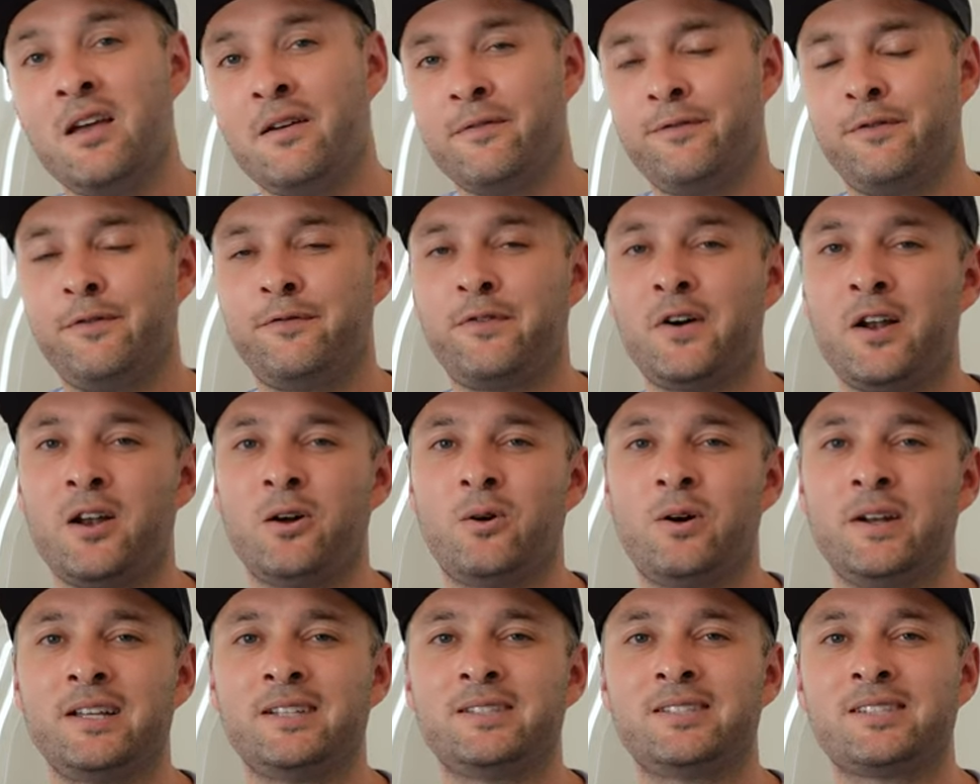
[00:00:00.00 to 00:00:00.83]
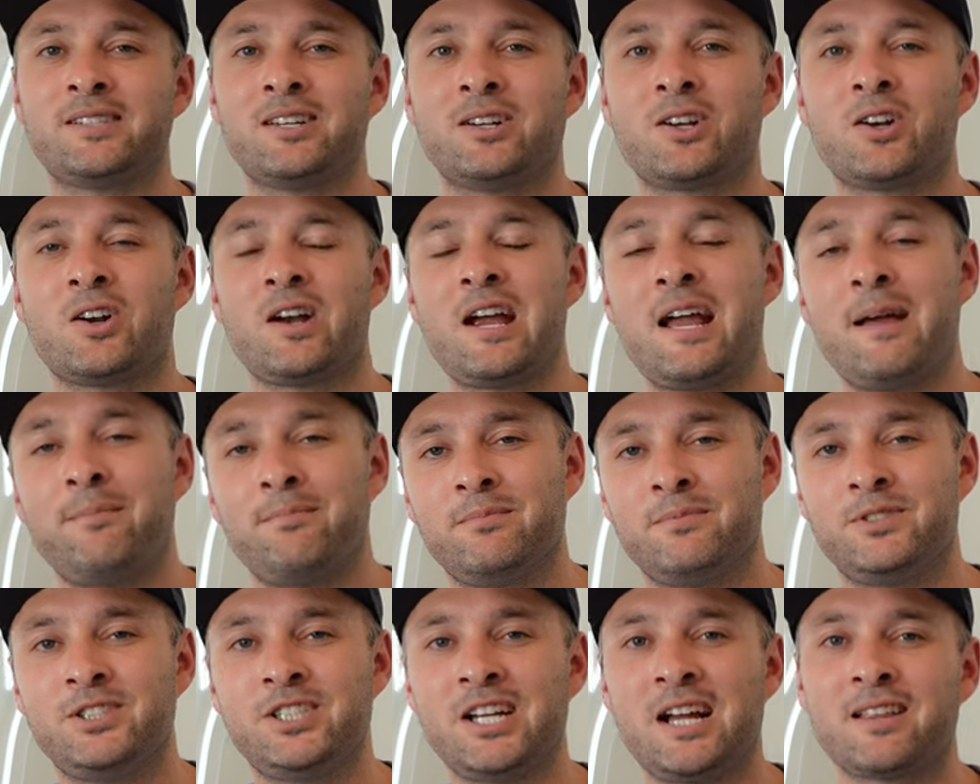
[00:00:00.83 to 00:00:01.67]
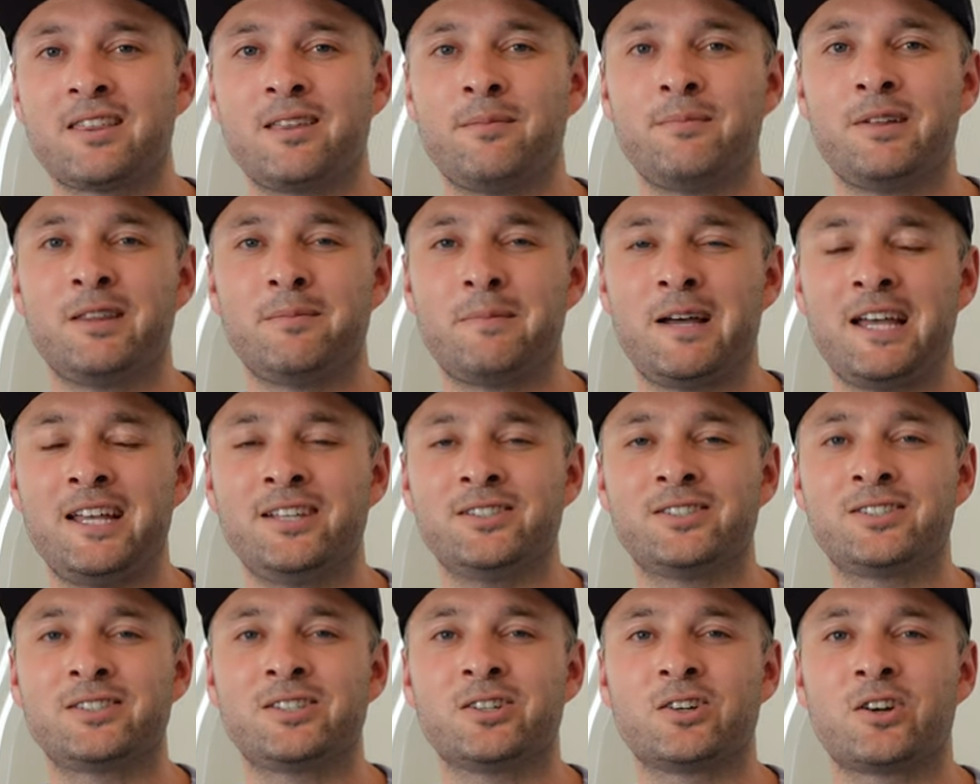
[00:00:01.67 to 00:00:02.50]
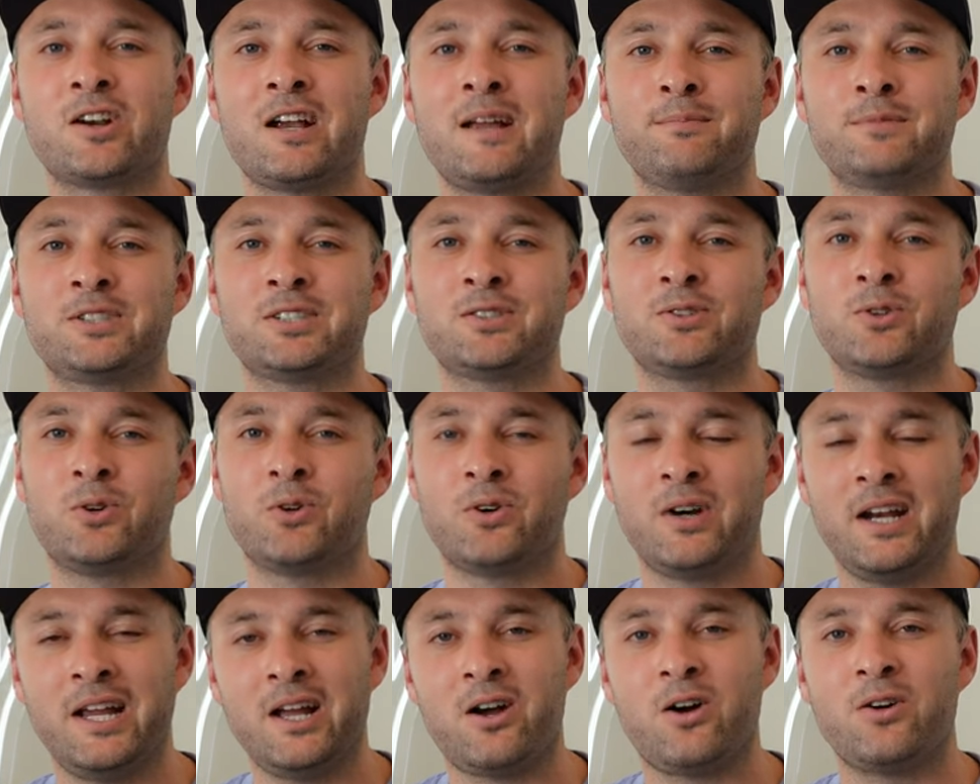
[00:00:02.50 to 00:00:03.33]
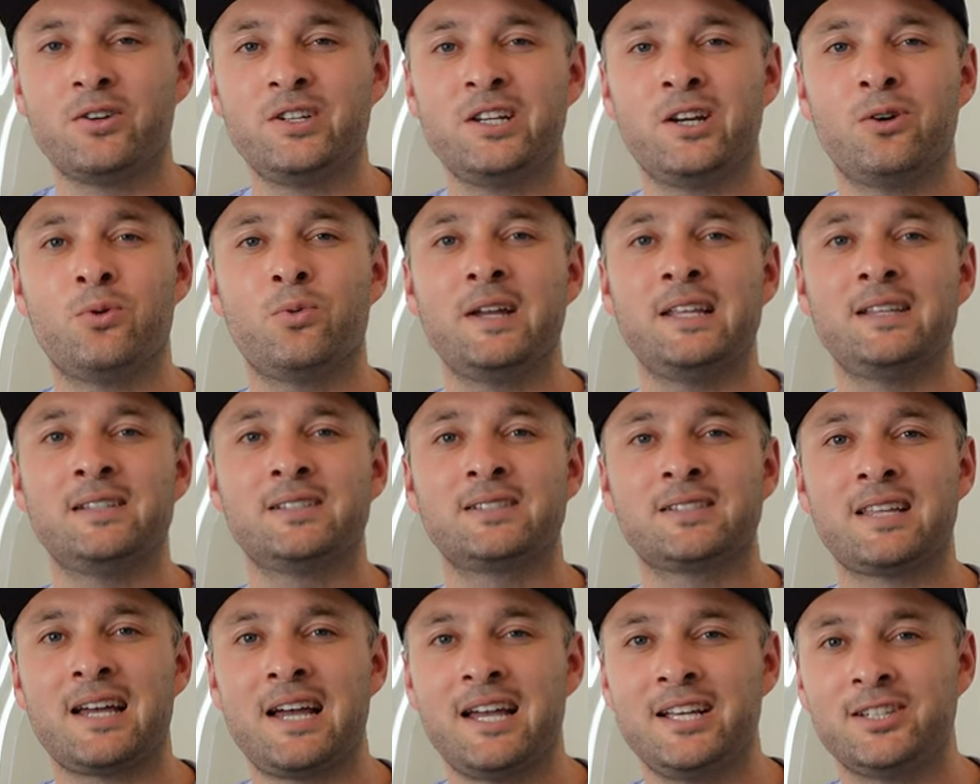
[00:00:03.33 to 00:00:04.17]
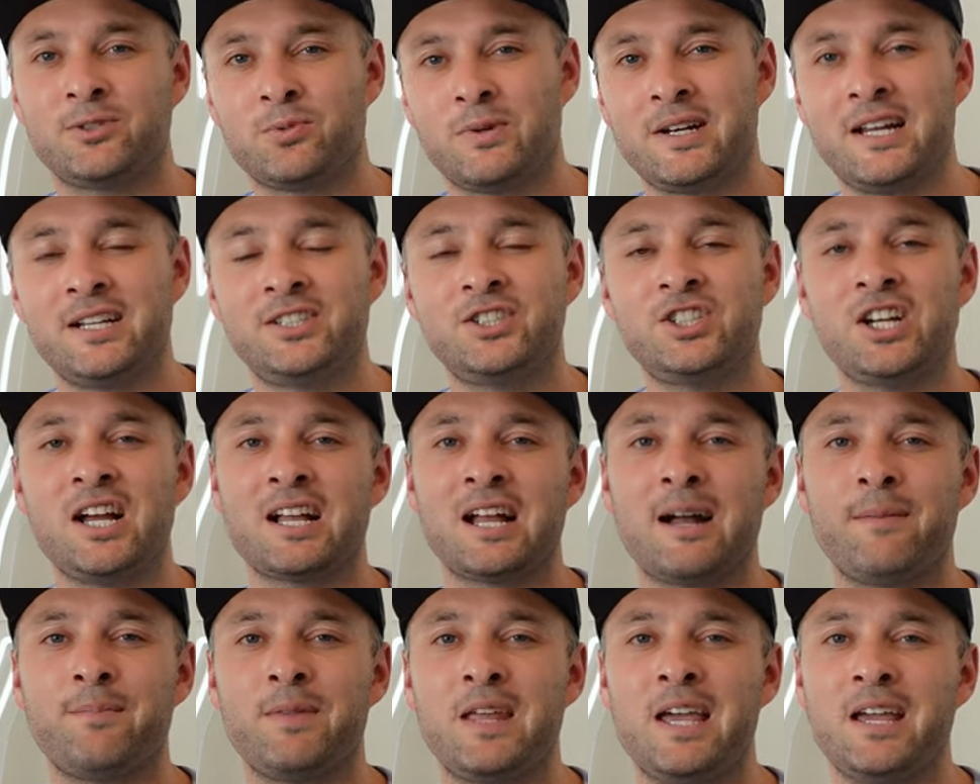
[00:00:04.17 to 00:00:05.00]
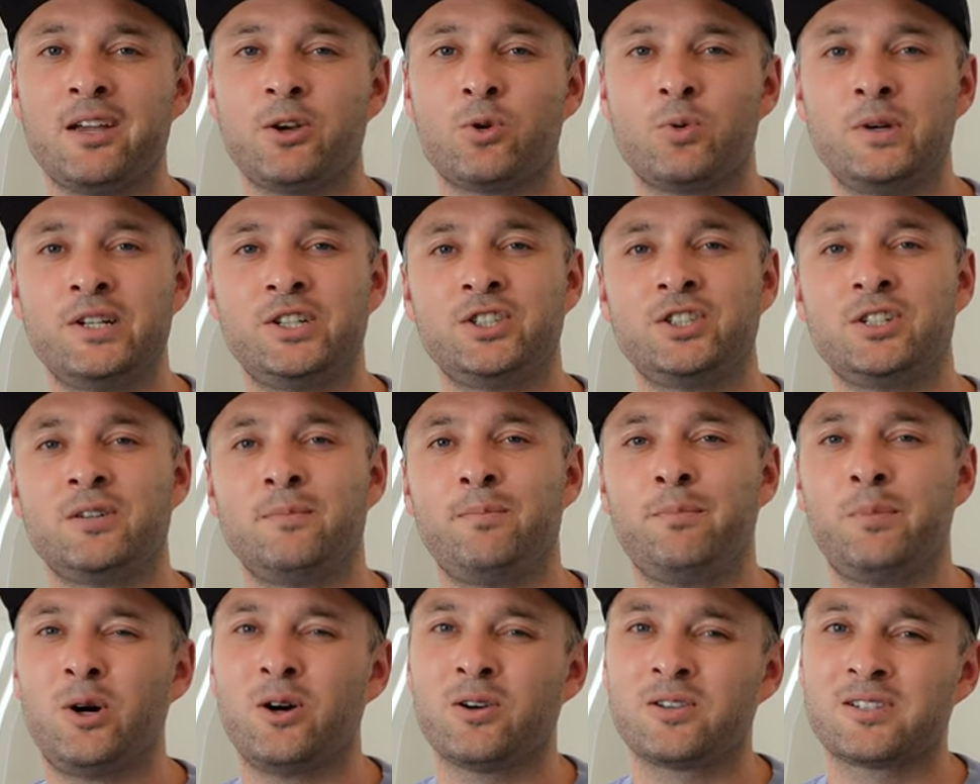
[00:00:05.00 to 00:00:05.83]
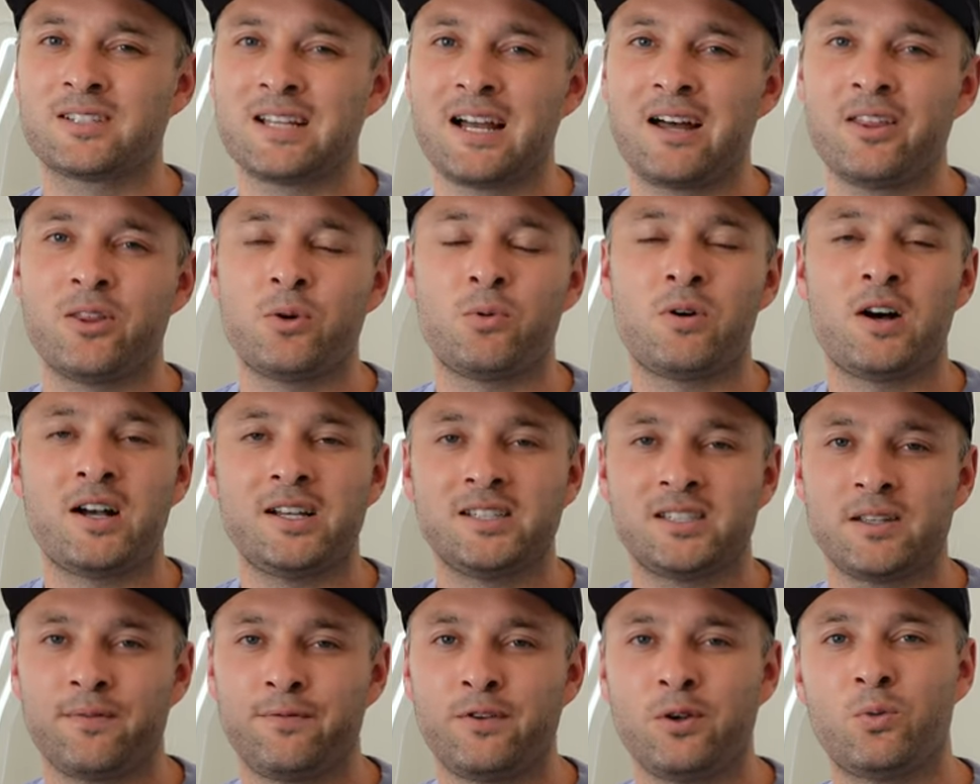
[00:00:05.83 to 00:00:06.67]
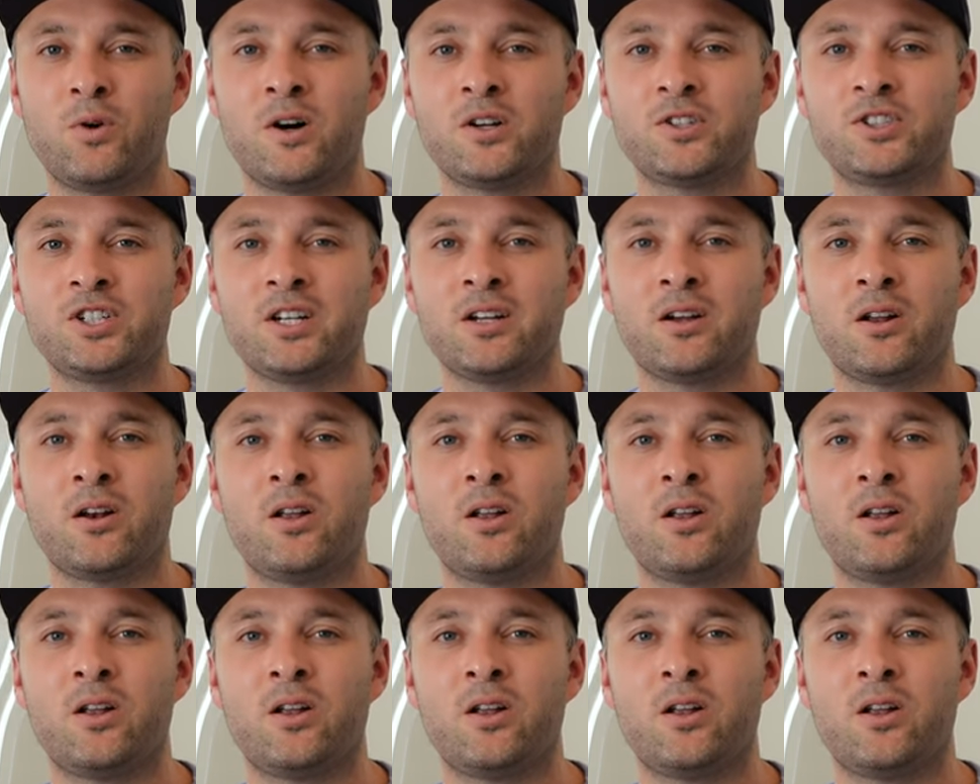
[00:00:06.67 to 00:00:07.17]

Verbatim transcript: If you follow on Instagram, chuck them in my Instagram story on your Wednesdays when I chuck up that question box. Otherwise, if you're watching